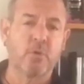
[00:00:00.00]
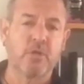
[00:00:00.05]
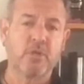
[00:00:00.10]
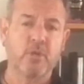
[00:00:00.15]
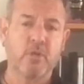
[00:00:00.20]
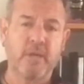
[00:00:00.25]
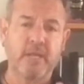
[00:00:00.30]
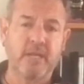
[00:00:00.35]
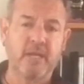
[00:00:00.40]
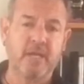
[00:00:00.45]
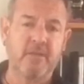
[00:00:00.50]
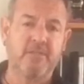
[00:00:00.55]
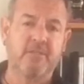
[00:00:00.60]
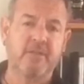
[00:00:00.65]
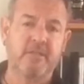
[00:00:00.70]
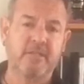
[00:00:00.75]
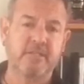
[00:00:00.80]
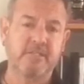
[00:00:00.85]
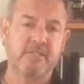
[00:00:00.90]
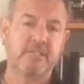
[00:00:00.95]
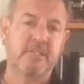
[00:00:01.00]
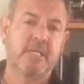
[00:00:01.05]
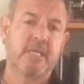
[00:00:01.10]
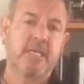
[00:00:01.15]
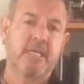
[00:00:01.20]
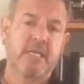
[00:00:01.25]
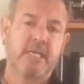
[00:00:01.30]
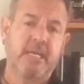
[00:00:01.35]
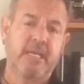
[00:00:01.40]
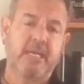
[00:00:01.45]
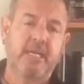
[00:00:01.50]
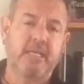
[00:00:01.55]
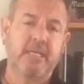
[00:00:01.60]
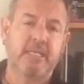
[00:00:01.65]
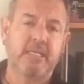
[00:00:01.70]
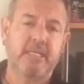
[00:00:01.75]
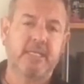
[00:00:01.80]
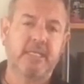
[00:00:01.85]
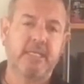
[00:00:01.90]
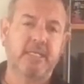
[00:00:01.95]
I got this,
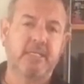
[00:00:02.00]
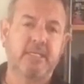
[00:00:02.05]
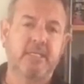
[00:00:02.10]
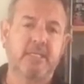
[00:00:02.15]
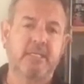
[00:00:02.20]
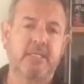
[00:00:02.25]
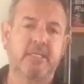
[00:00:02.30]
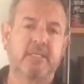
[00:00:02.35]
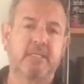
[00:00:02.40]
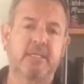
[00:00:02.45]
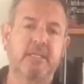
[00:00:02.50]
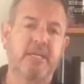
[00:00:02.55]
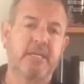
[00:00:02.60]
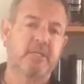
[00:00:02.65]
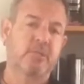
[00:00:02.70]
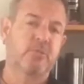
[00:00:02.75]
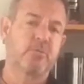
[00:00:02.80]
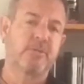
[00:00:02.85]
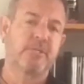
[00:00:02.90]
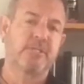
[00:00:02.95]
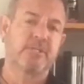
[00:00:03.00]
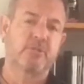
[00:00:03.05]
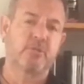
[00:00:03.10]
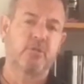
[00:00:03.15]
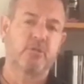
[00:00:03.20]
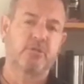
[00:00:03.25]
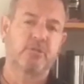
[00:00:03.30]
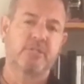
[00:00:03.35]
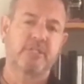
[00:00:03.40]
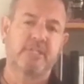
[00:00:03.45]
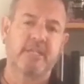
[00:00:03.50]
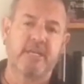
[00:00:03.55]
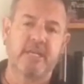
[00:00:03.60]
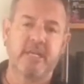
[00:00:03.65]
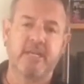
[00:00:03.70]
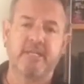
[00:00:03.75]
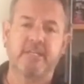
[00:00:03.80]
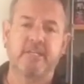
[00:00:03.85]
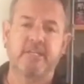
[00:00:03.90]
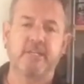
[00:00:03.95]
and then the next research that
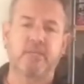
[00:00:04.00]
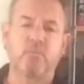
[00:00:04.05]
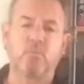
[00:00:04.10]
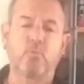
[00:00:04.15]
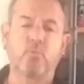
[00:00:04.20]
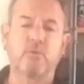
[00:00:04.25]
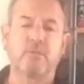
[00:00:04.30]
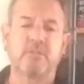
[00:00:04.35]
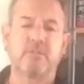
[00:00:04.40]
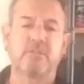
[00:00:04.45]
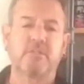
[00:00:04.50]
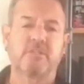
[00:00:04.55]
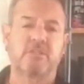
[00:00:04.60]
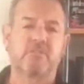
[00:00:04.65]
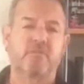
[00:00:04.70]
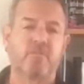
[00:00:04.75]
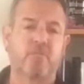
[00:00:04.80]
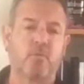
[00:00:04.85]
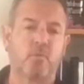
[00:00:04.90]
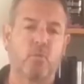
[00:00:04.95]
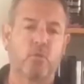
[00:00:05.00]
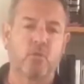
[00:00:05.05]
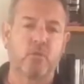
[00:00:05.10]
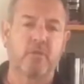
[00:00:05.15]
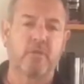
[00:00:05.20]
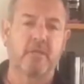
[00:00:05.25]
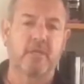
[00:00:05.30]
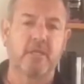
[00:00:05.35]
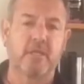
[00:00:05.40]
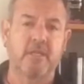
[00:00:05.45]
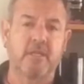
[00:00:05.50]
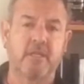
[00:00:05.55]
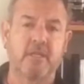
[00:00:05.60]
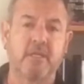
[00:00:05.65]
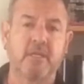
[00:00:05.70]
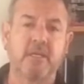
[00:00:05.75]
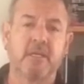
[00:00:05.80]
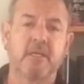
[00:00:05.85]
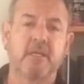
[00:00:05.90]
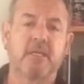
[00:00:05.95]
I did was for the
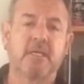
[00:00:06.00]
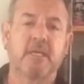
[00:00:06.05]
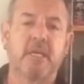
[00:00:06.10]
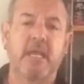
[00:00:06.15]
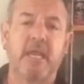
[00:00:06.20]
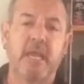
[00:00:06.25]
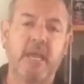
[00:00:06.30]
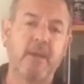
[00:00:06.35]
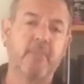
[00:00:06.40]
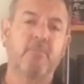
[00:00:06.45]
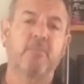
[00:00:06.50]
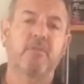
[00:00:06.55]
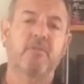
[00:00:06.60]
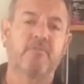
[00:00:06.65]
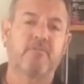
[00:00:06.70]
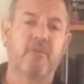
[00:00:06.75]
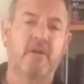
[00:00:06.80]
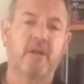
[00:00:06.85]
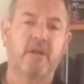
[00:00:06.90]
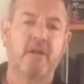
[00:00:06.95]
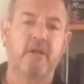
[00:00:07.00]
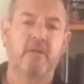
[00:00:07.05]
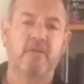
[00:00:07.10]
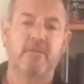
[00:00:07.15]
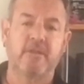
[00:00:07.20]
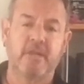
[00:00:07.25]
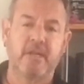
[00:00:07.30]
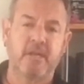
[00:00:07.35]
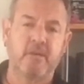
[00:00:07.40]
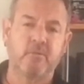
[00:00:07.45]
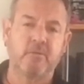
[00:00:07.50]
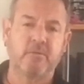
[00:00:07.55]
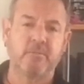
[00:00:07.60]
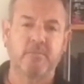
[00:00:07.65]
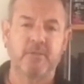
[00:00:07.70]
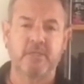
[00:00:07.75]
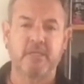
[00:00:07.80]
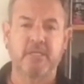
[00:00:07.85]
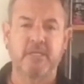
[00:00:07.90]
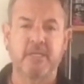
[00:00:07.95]
amplifier that I would
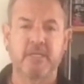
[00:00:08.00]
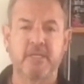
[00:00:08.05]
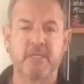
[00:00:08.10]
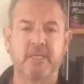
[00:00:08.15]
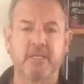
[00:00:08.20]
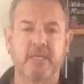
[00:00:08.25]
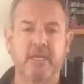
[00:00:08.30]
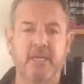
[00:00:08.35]
be needing.